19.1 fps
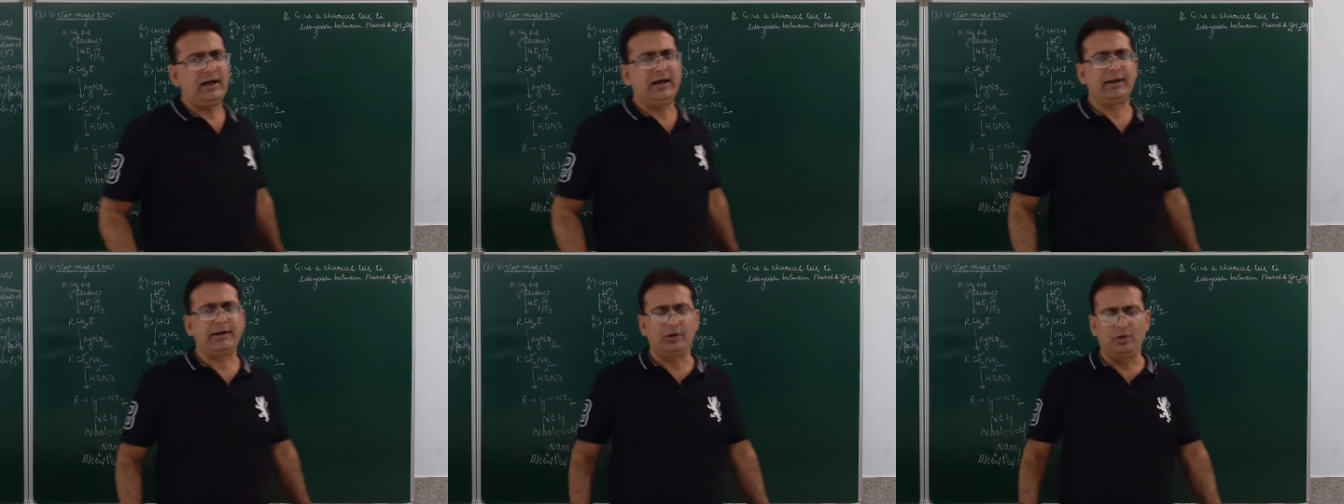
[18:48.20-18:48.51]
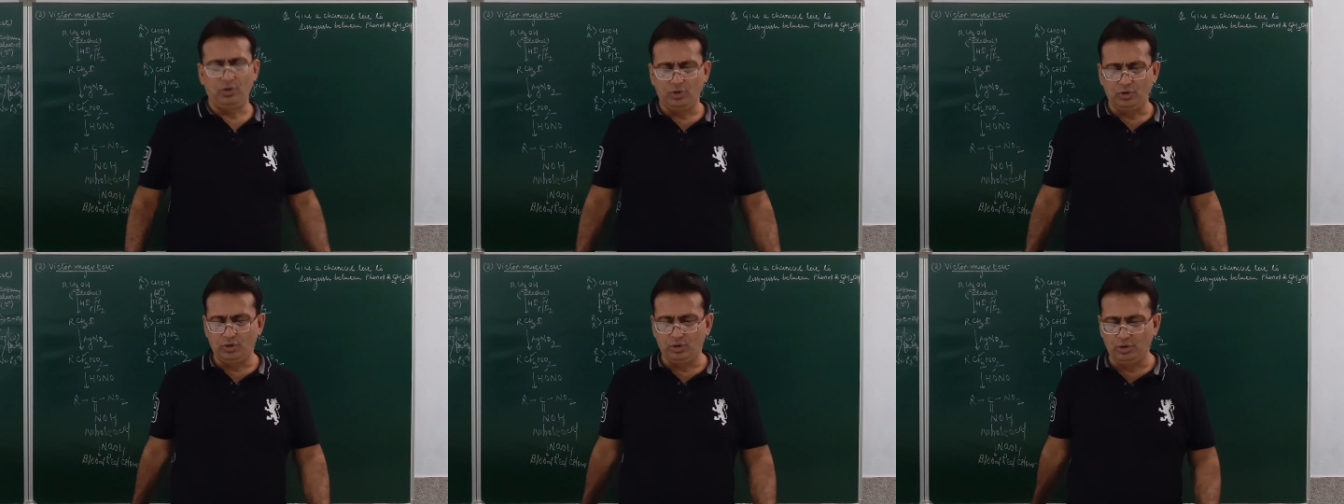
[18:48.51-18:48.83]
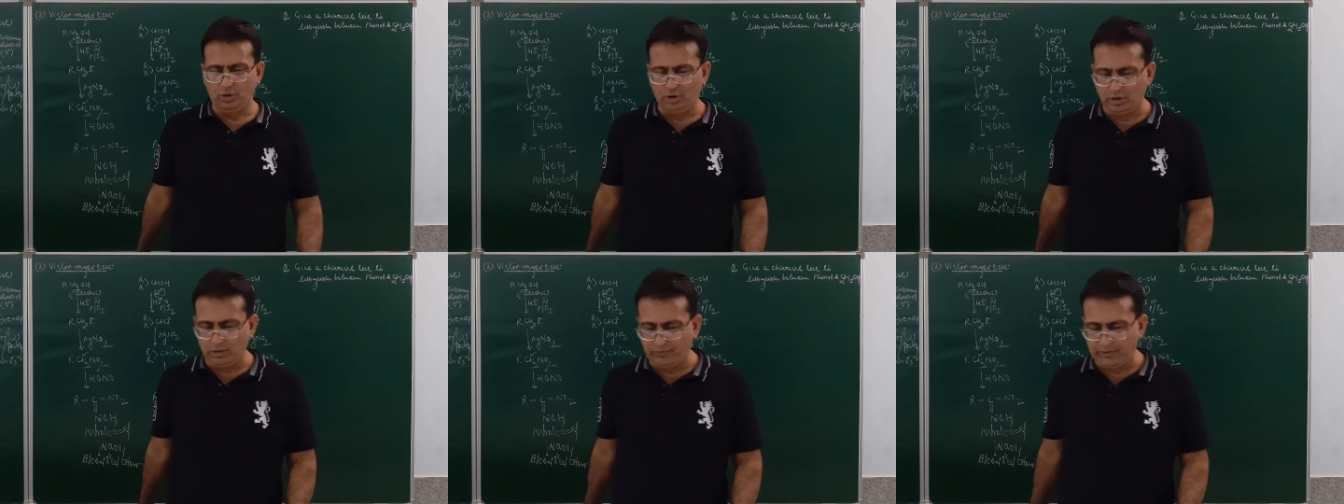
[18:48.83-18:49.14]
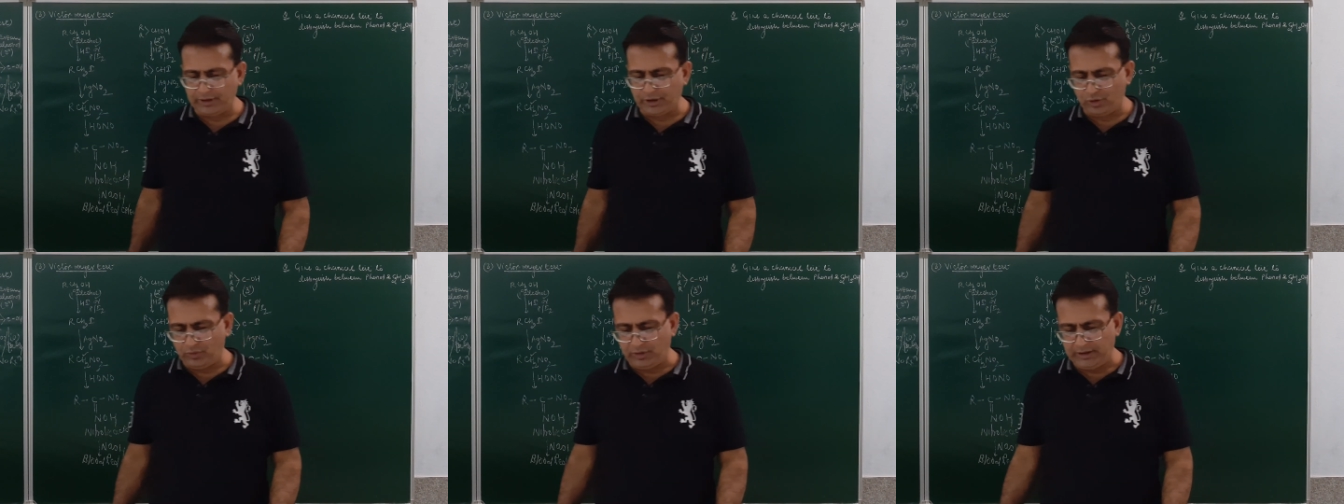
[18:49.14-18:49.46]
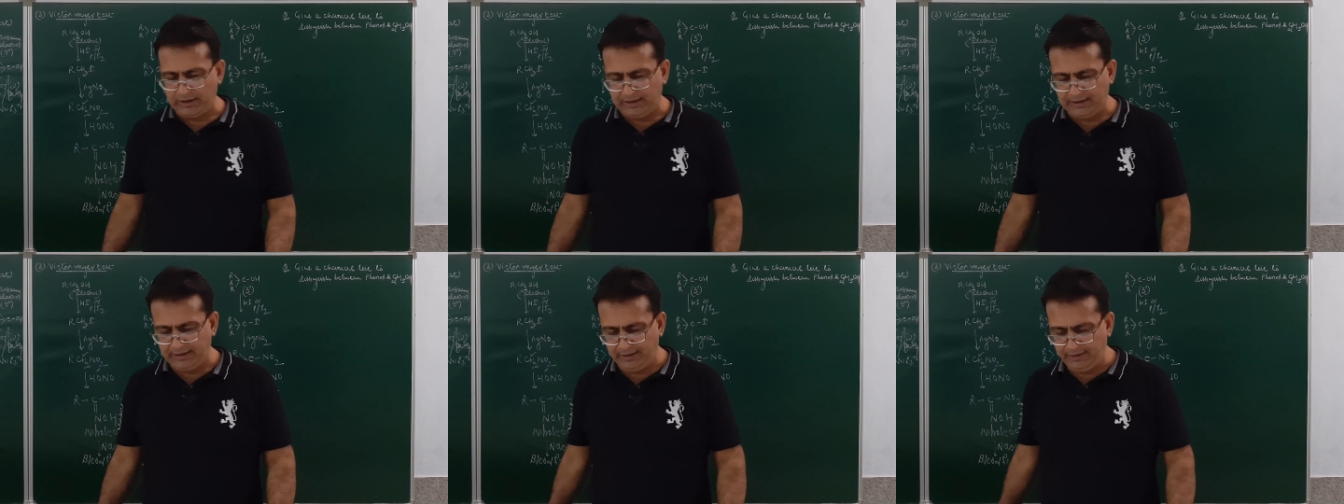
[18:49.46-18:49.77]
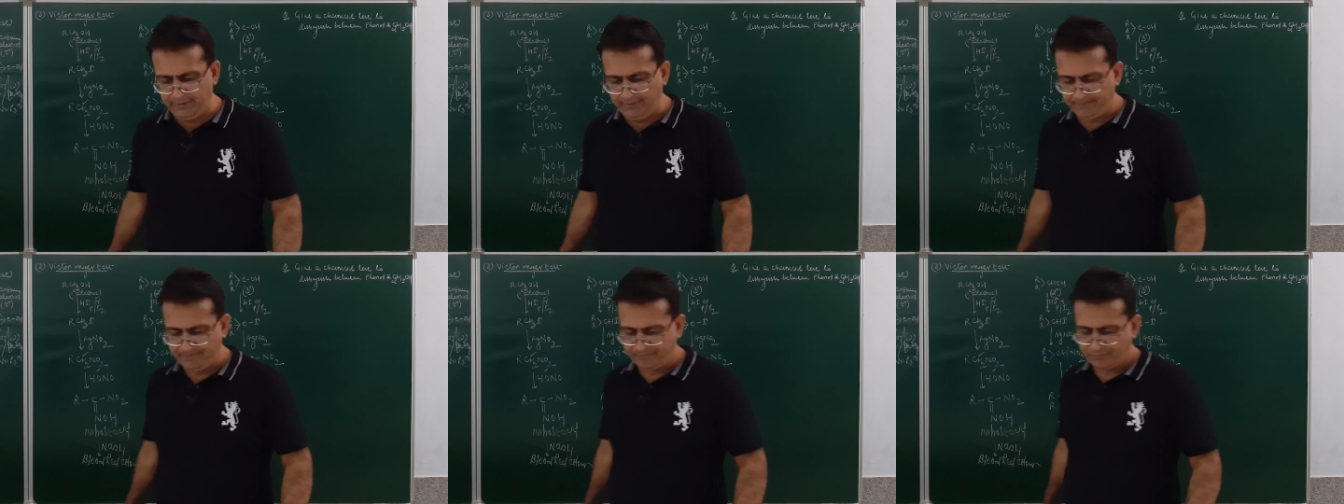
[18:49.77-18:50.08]
are over over
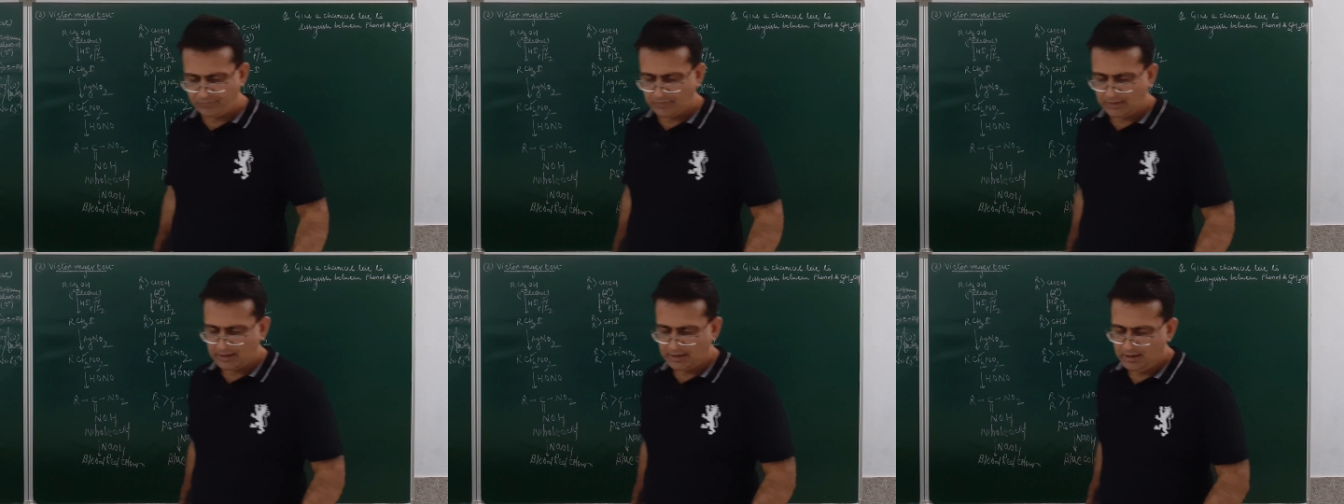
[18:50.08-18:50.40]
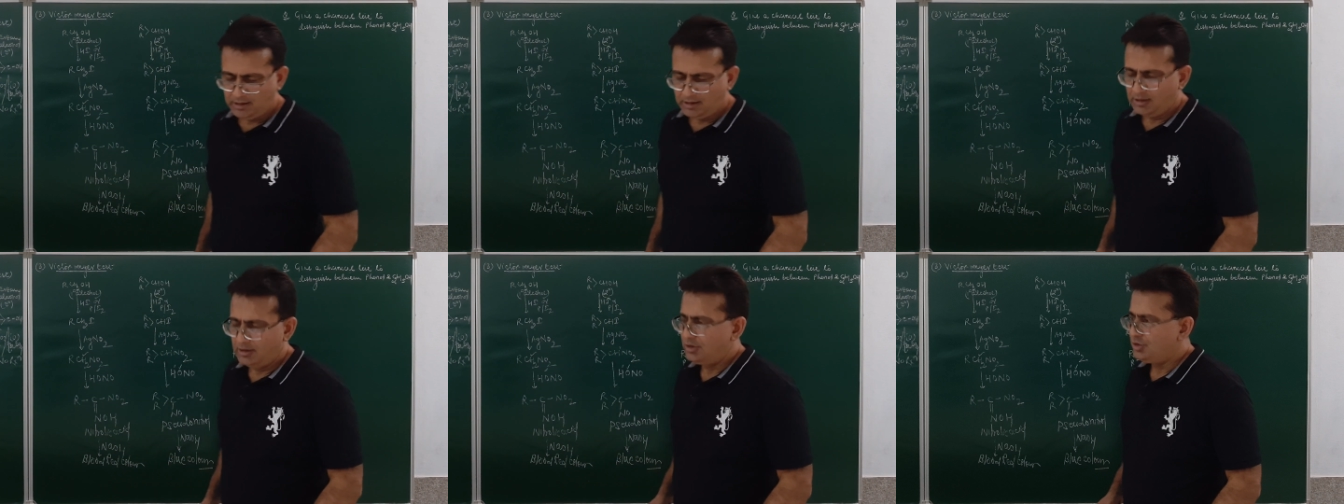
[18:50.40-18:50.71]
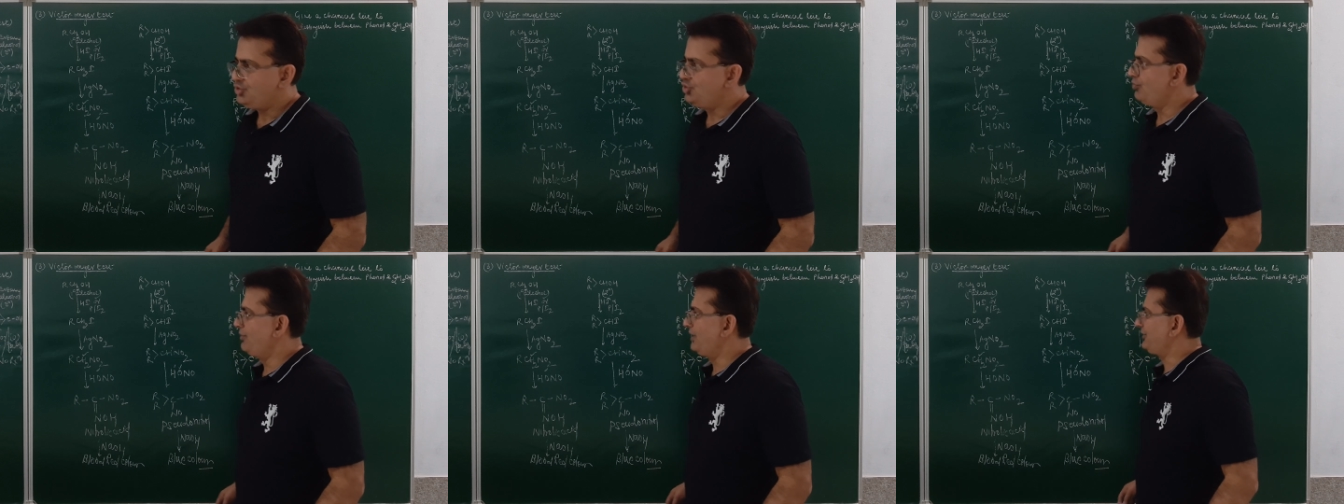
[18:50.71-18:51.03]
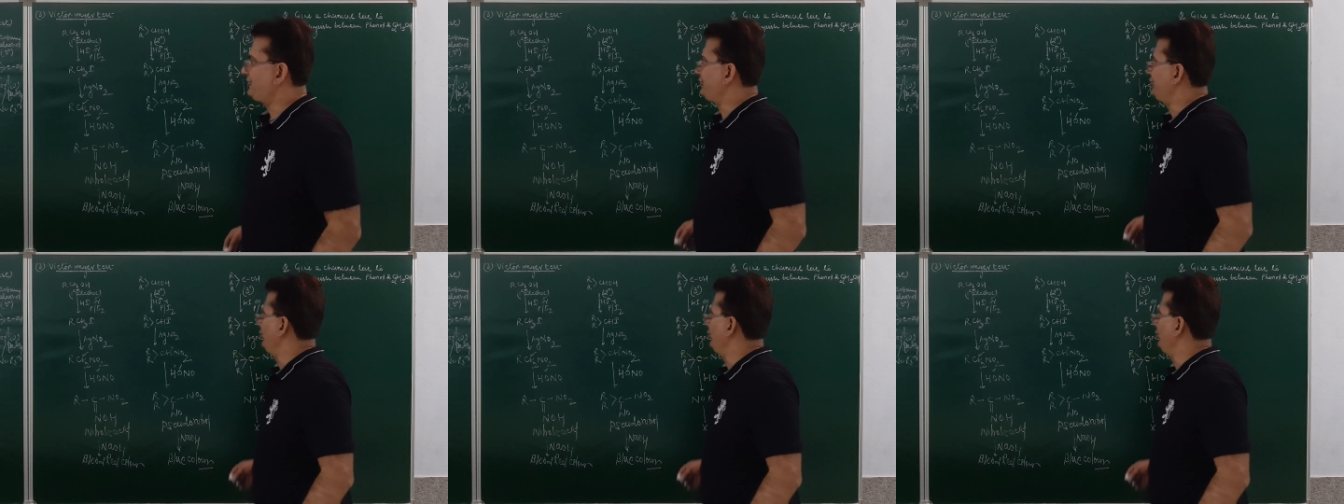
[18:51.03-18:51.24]
here. You must